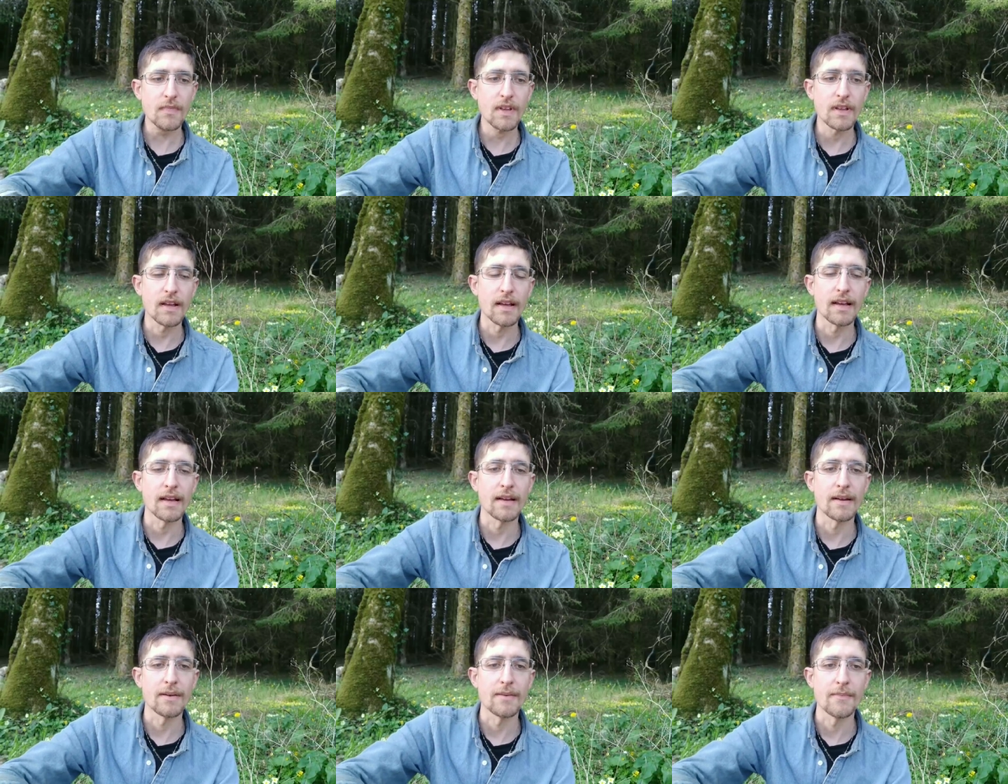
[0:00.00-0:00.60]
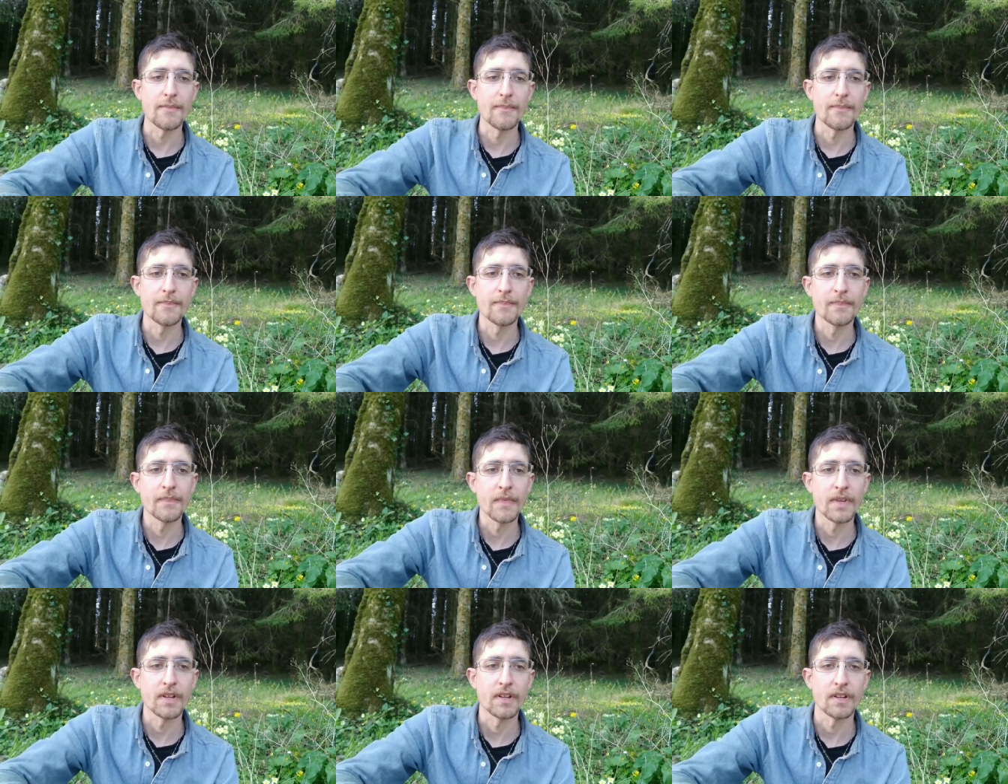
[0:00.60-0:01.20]
um,
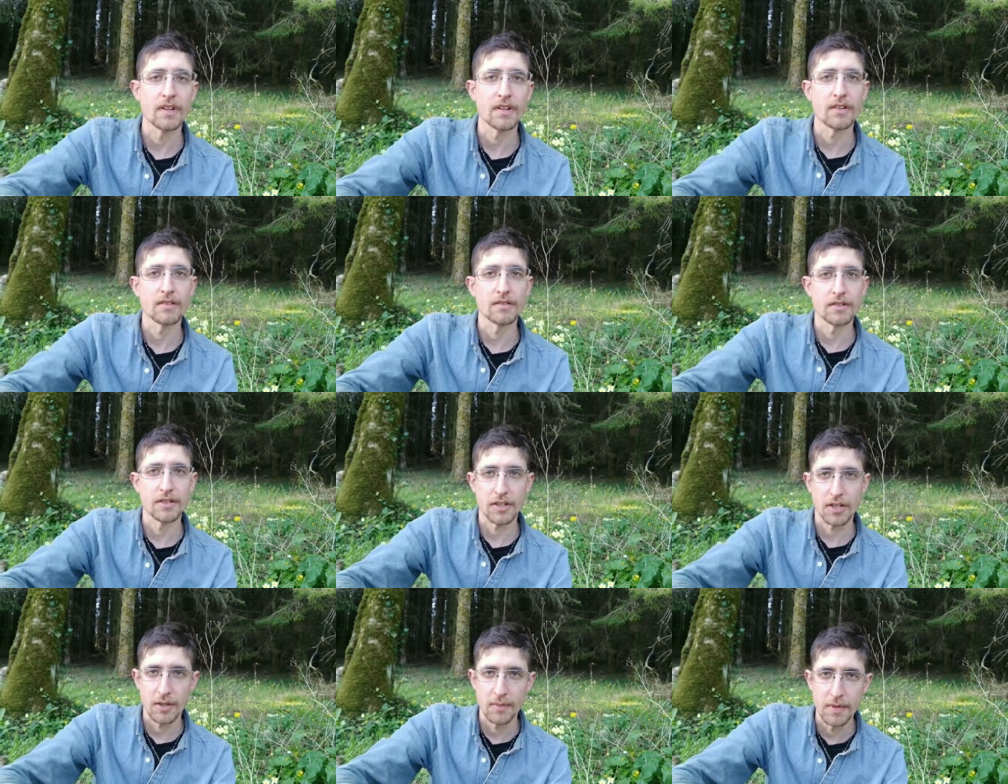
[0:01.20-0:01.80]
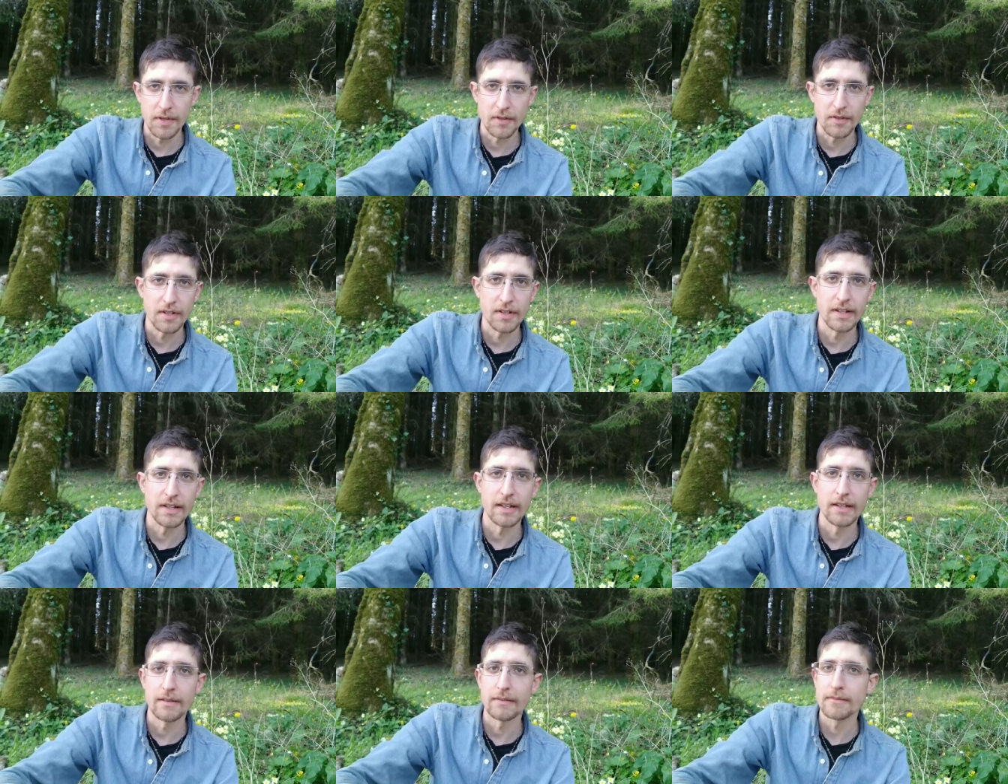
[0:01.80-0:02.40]
your your
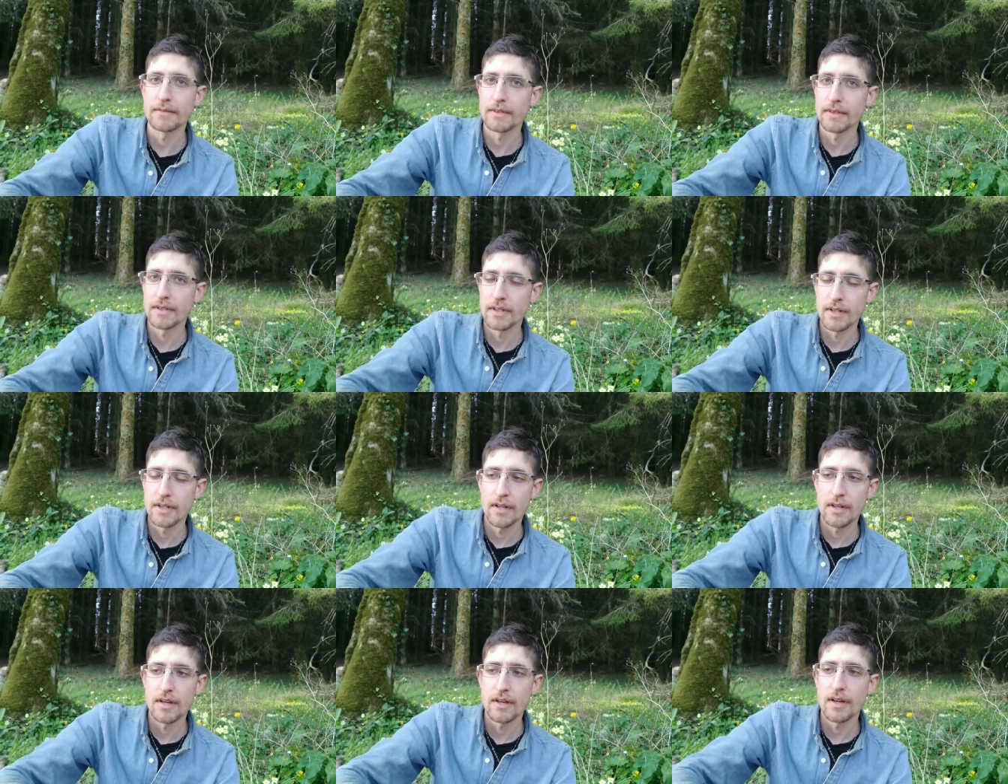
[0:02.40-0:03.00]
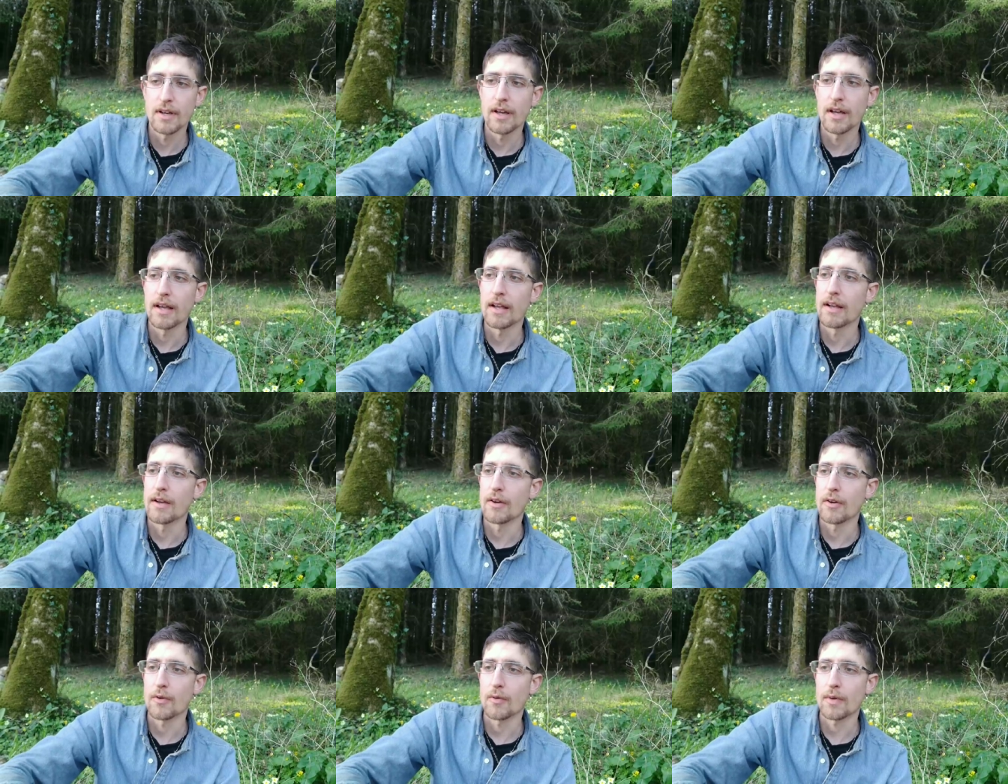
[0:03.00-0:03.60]
community,
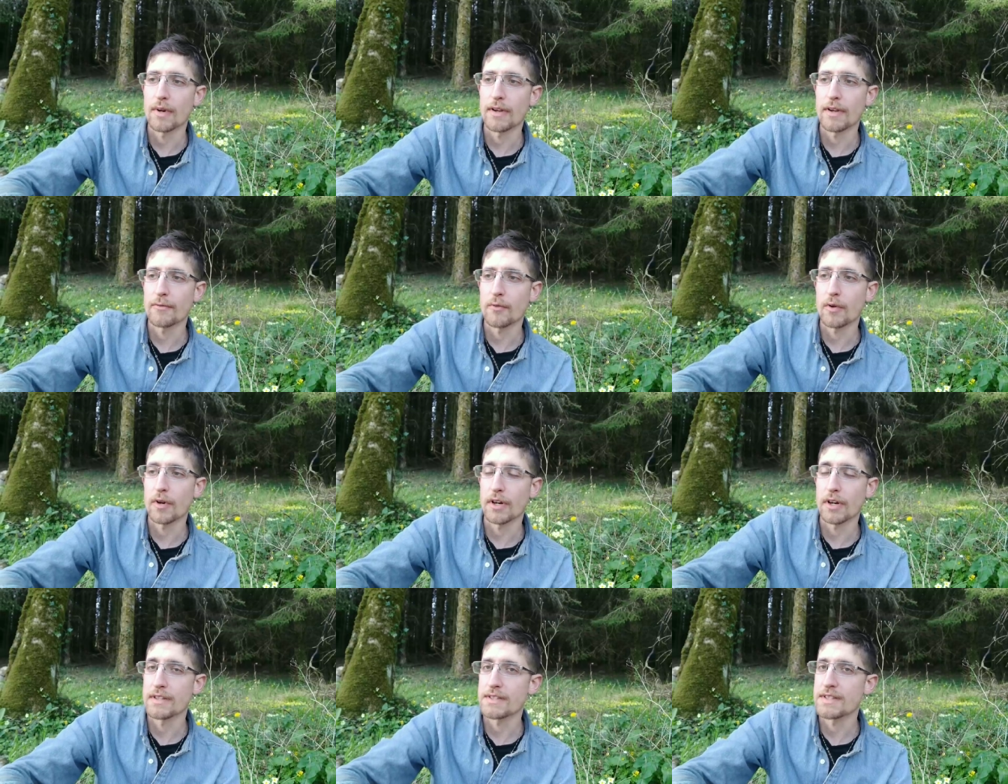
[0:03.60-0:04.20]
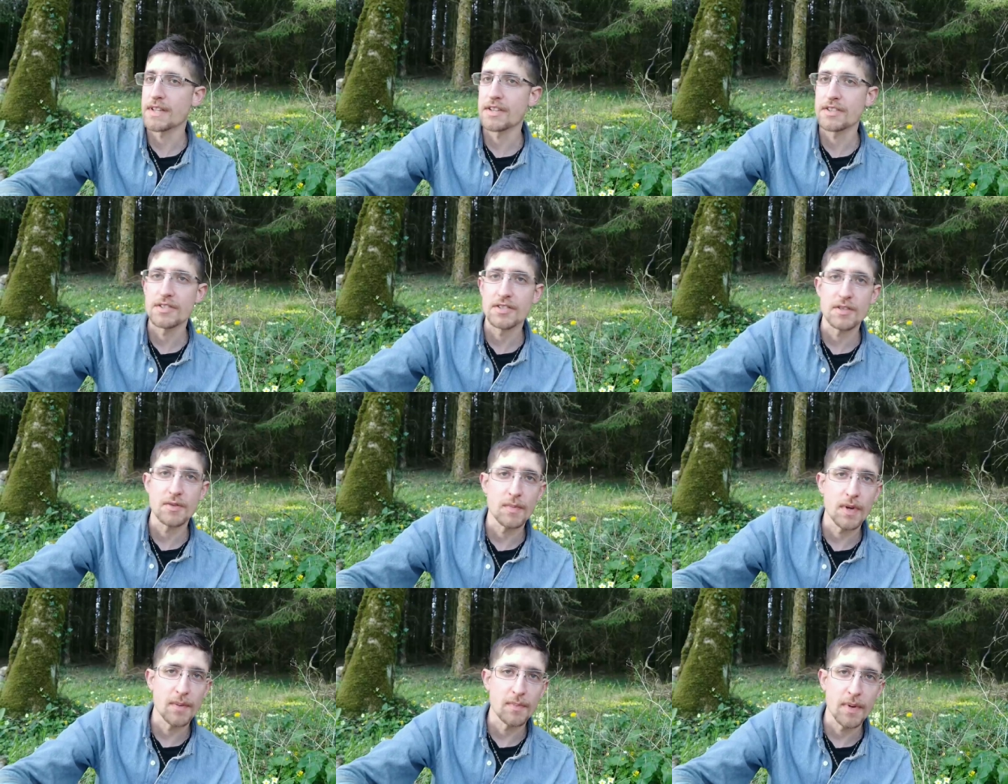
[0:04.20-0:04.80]
uh, or whatever
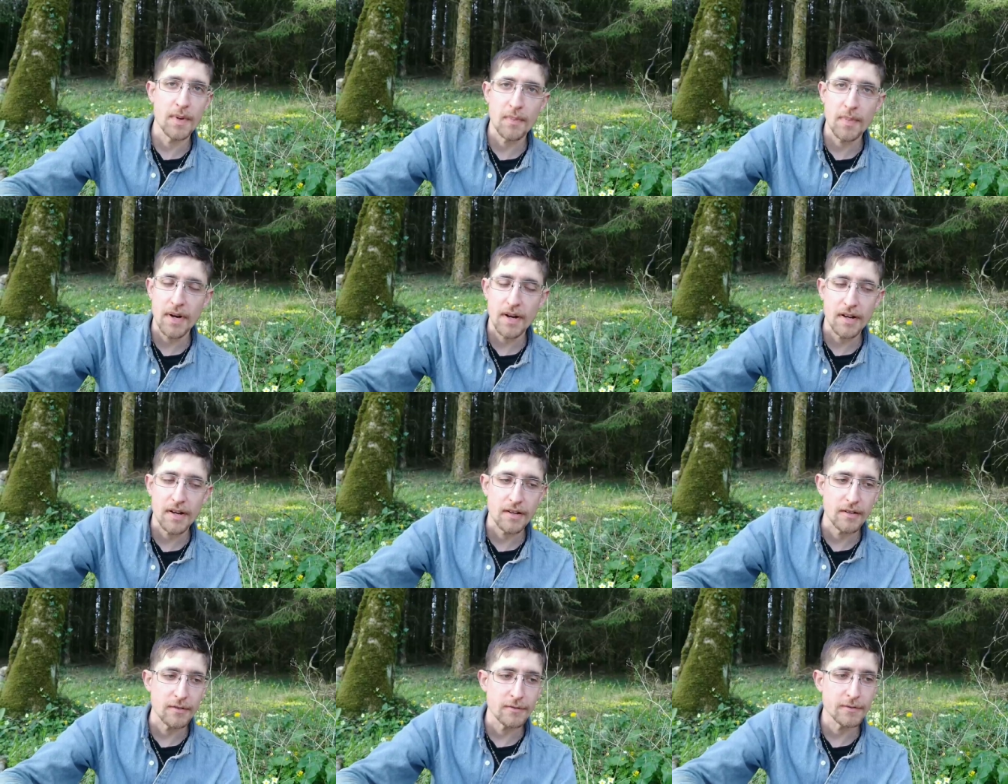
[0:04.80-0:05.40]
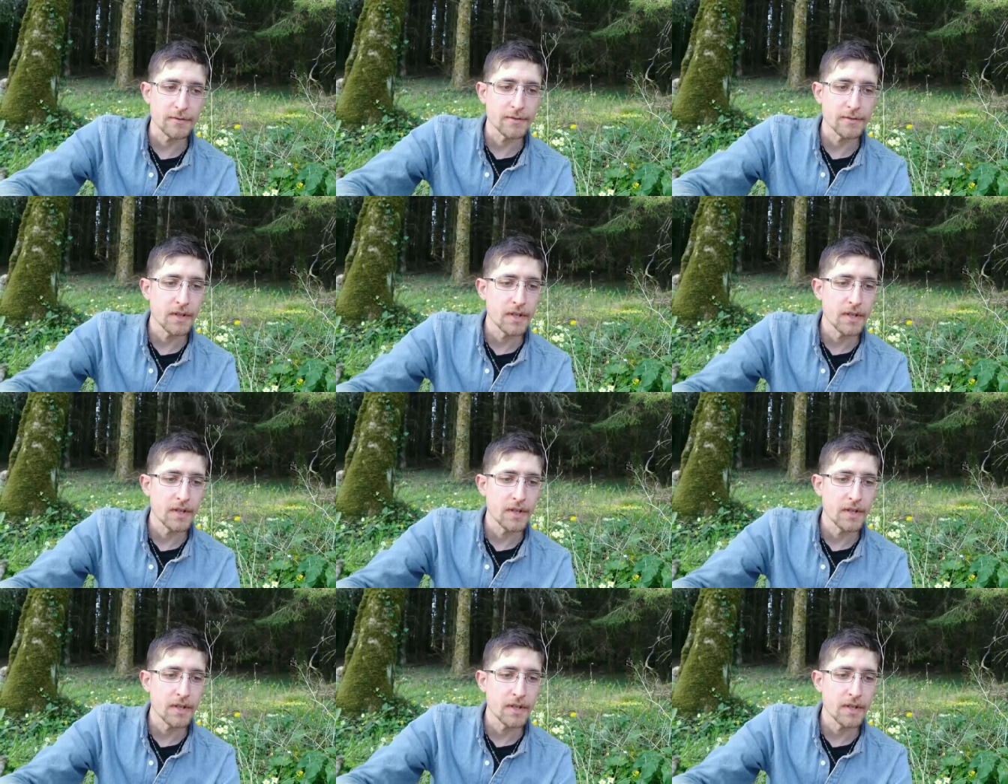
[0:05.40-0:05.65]
organizations you might be a part of.